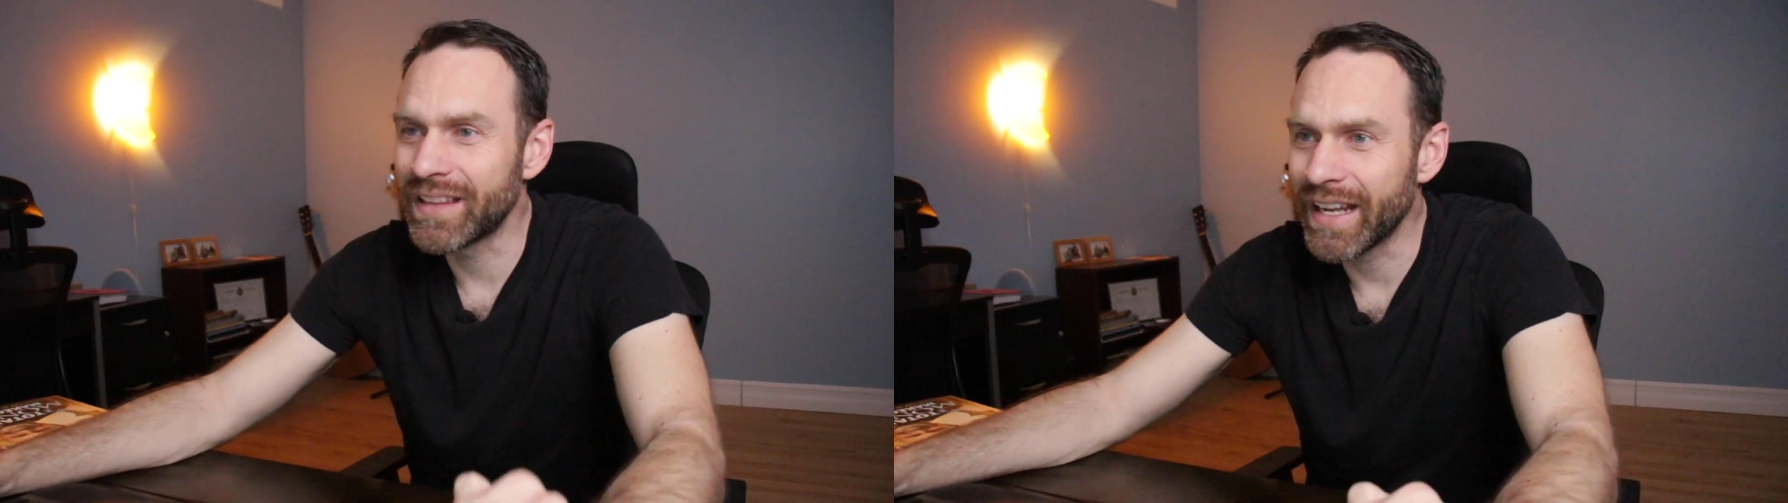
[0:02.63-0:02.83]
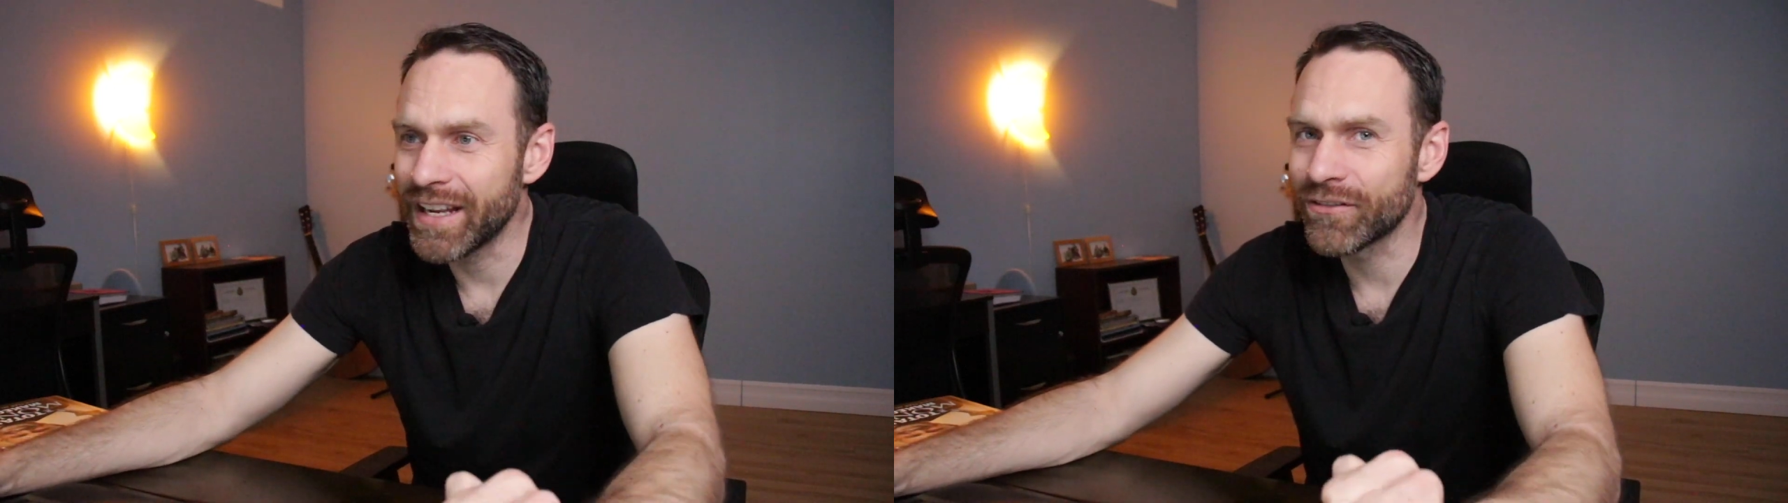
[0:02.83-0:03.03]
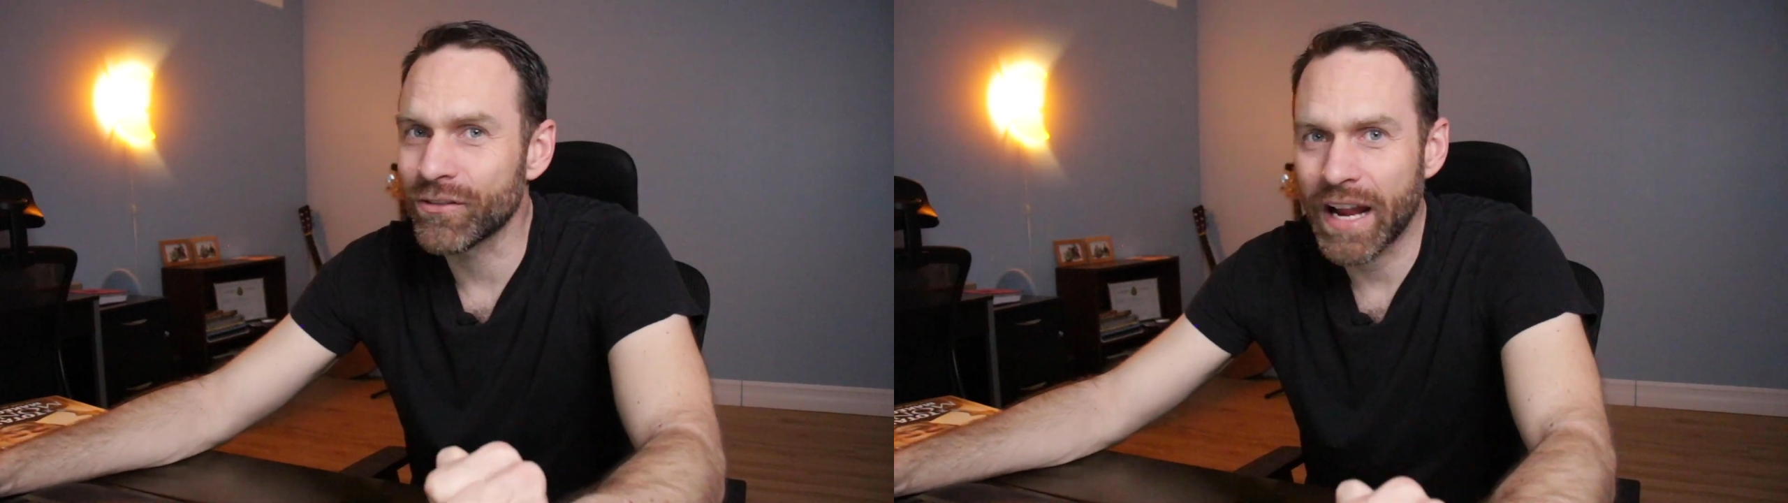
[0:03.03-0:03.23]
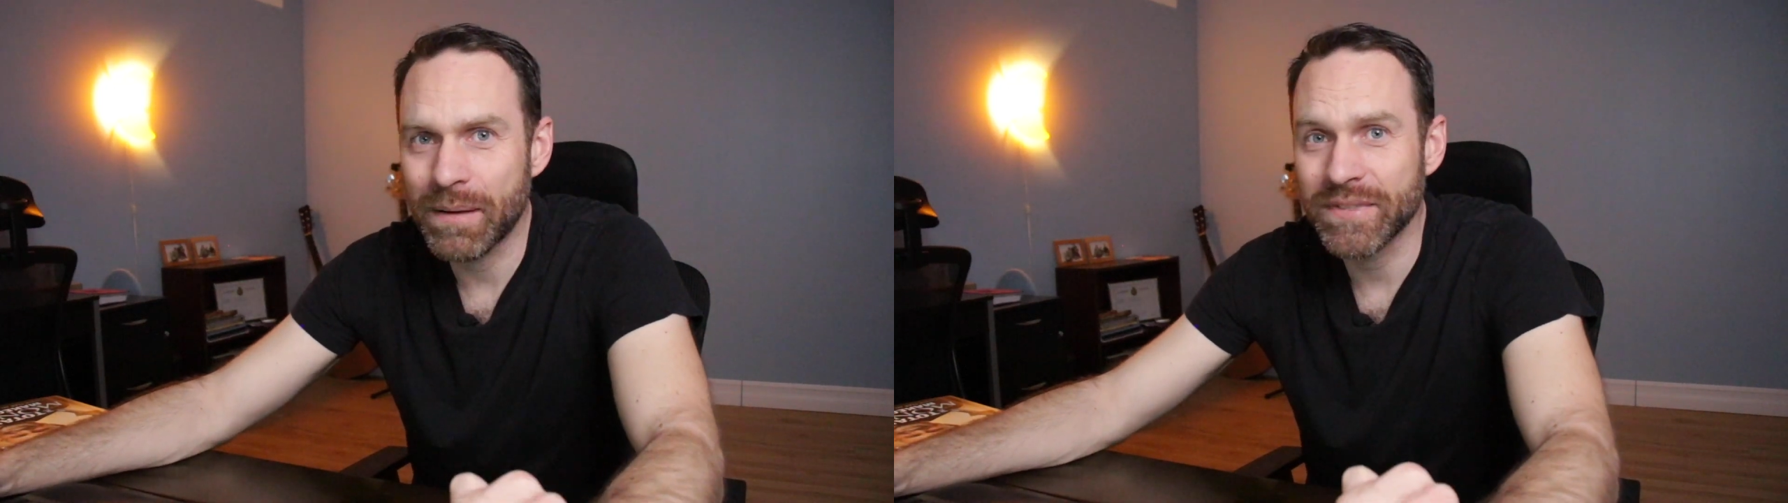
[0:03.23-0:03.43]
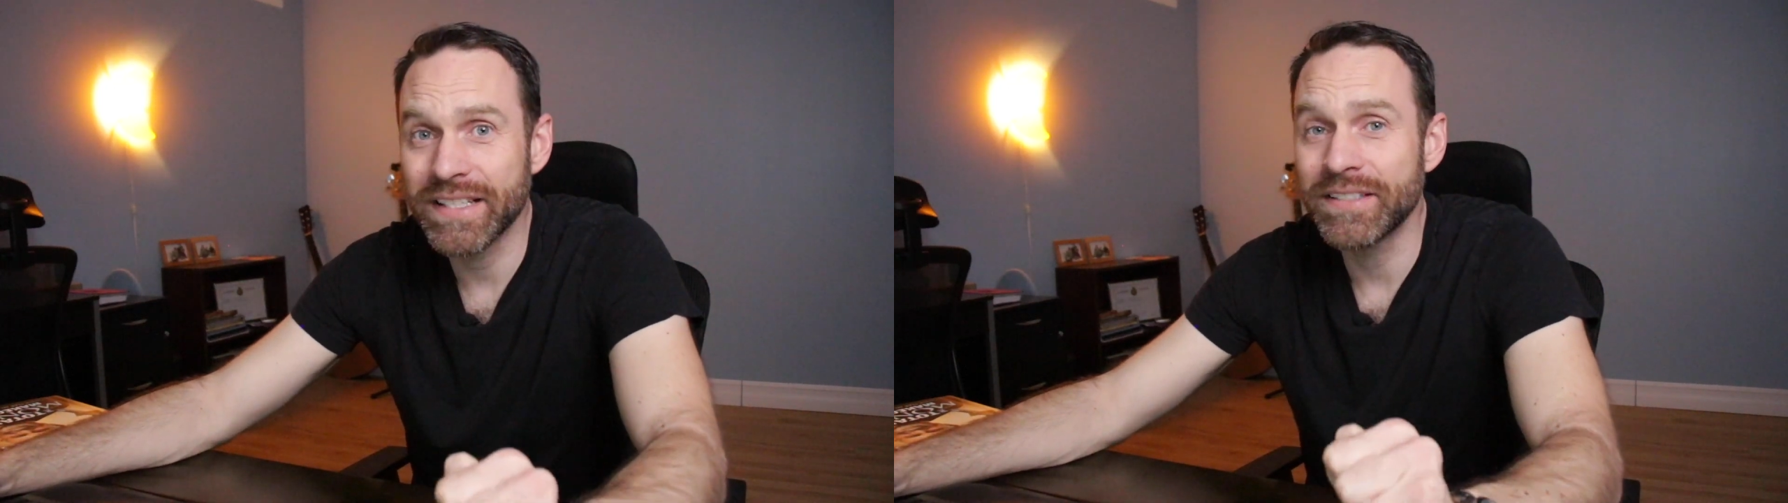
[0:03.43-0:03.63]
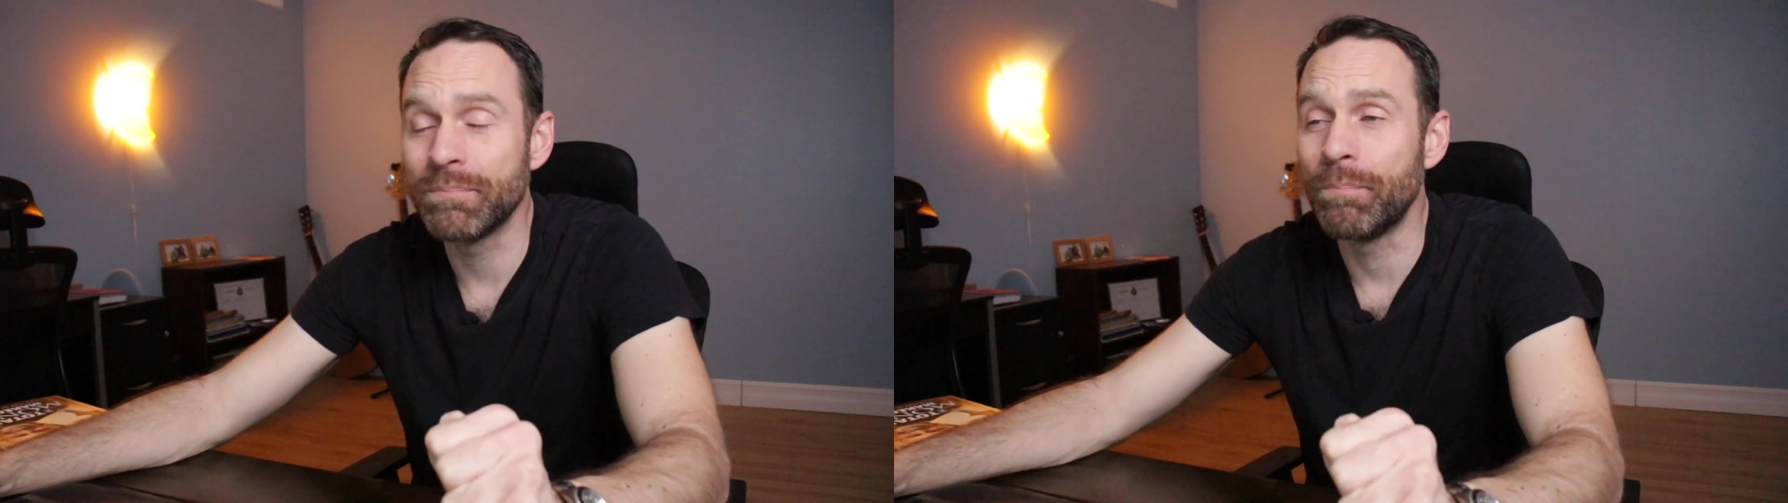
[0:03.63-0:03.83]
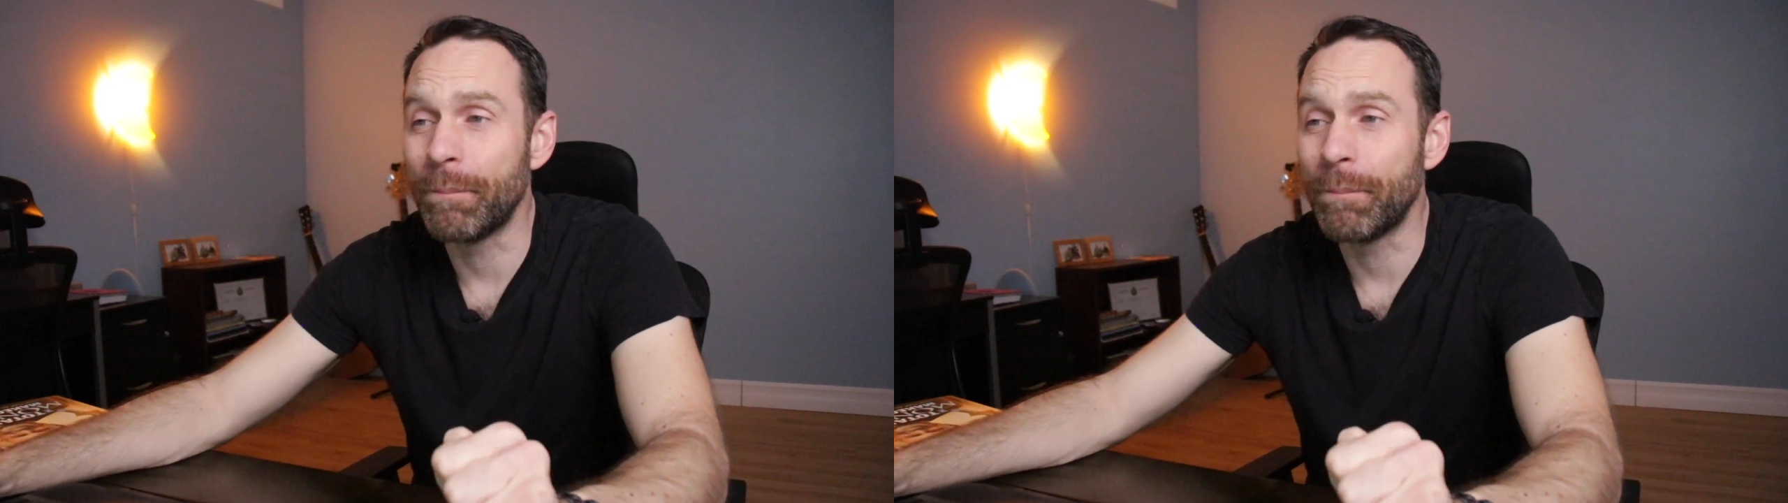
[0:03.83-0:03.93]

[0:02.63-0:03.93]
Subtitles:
Dave Ramsey's